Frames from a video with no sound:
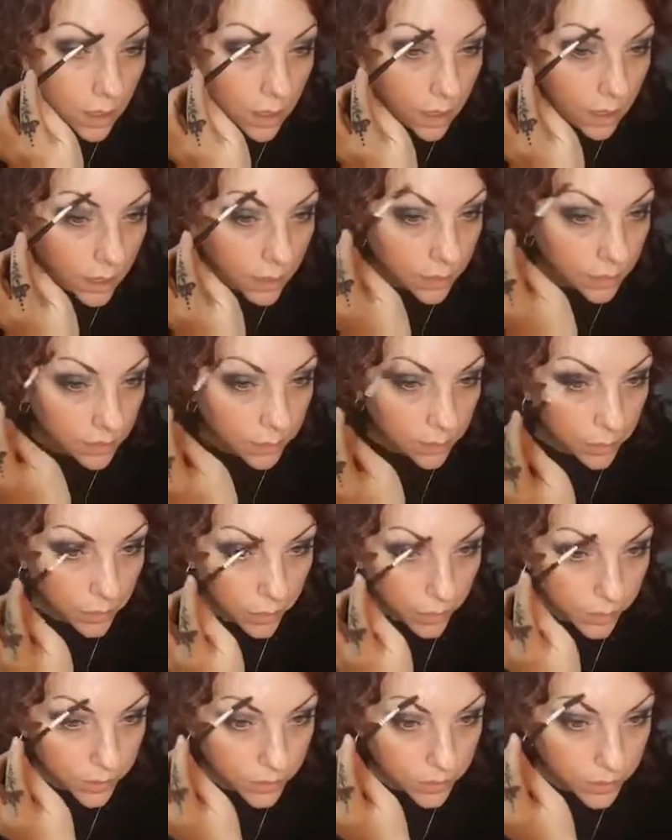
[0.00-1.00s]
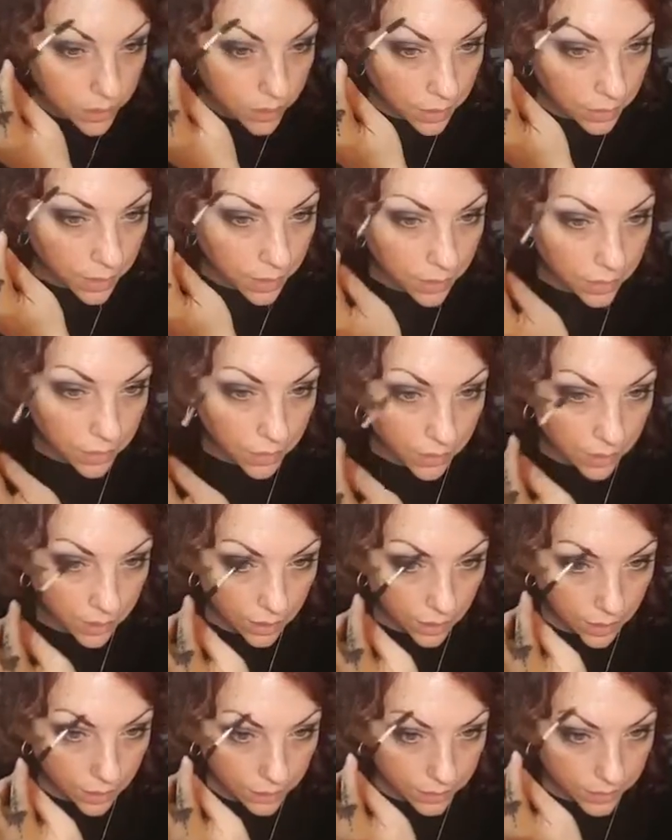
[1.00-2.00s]
and brush them out, and it
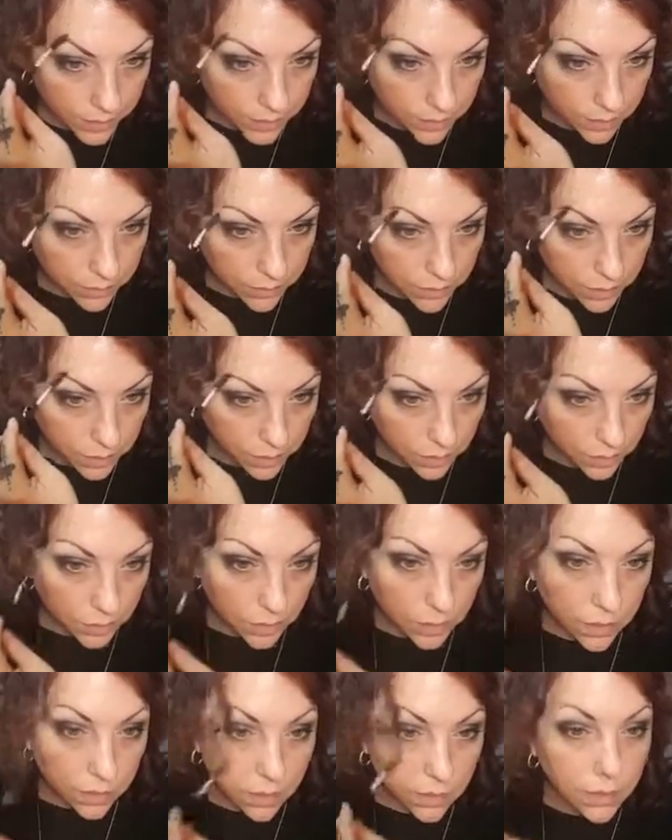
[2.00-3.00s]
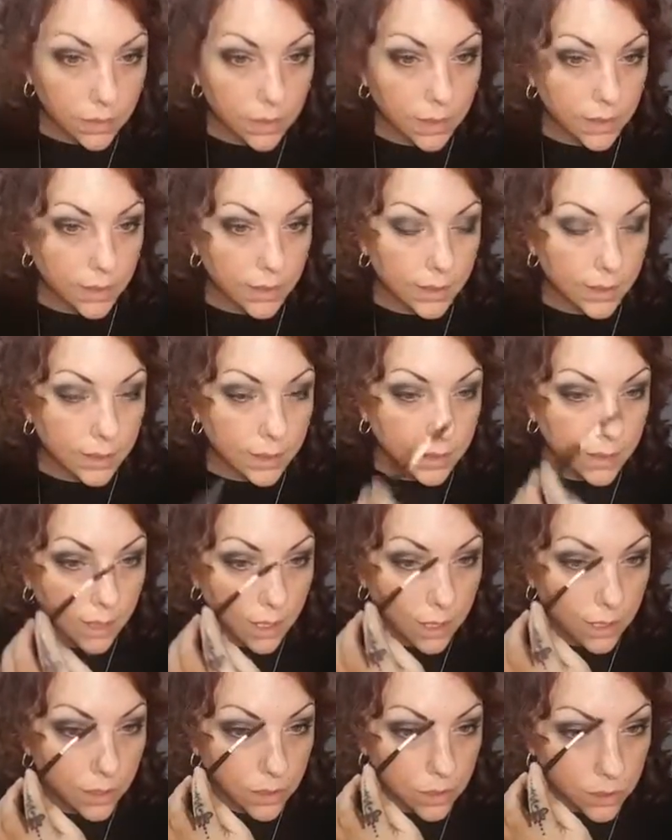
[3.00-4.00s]
helps them to look nice and
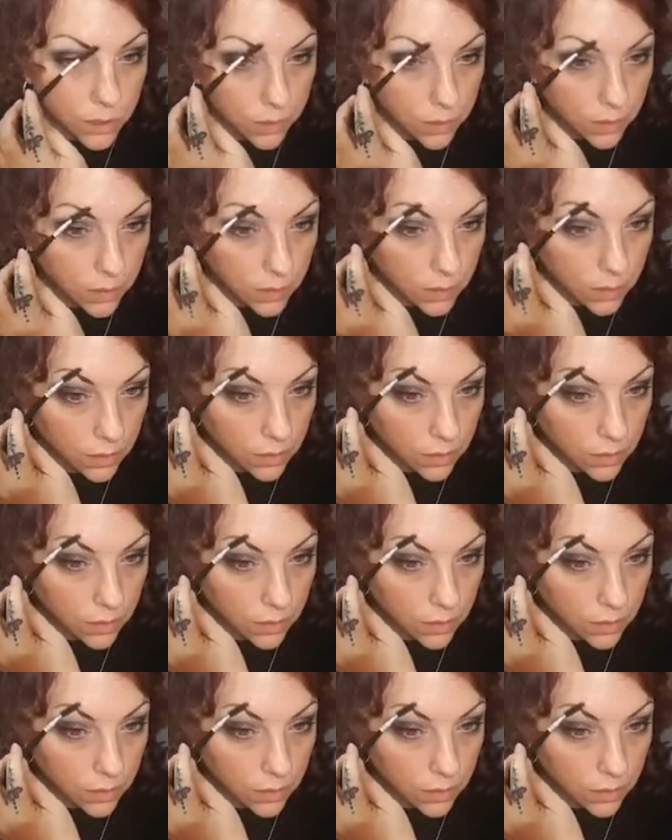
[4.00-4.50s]
natural.